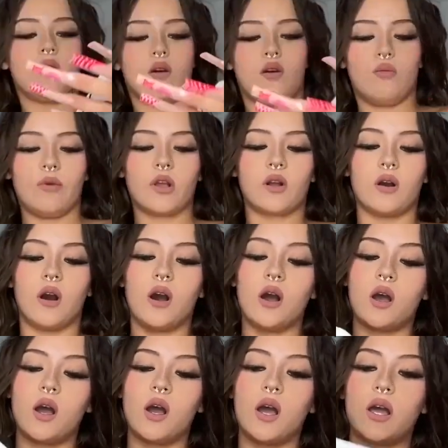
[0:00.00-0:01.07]
Oh my
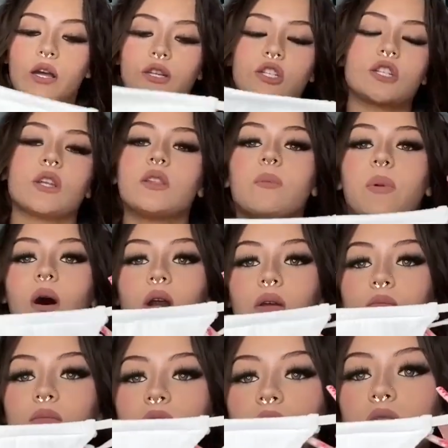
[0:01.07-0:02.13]
gosh, the
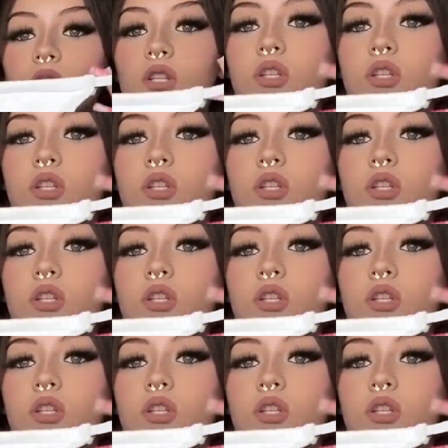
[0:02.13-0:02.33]
bottoms is